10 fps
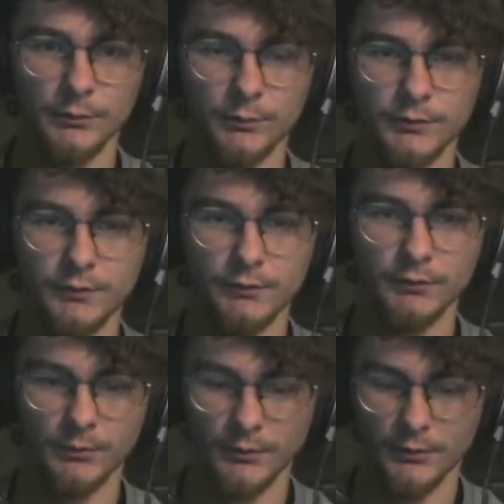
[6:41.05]
We'll just
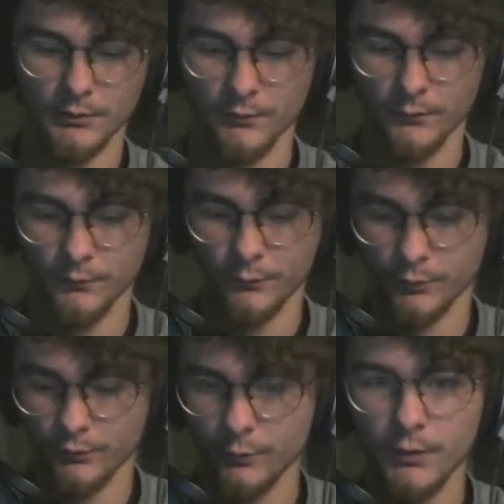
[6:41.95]
do
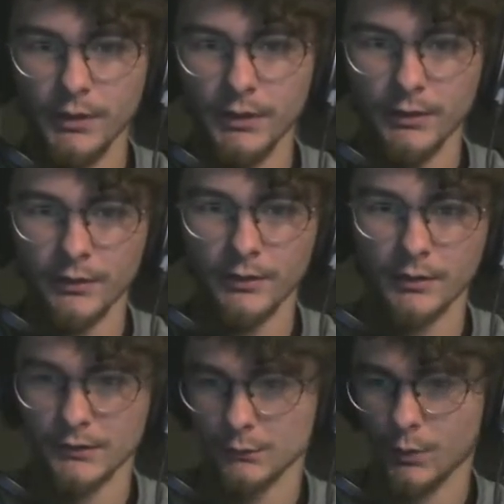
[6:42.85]
420
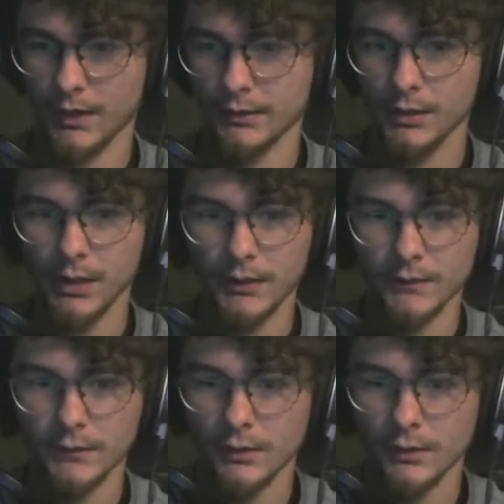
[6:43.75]
because why not?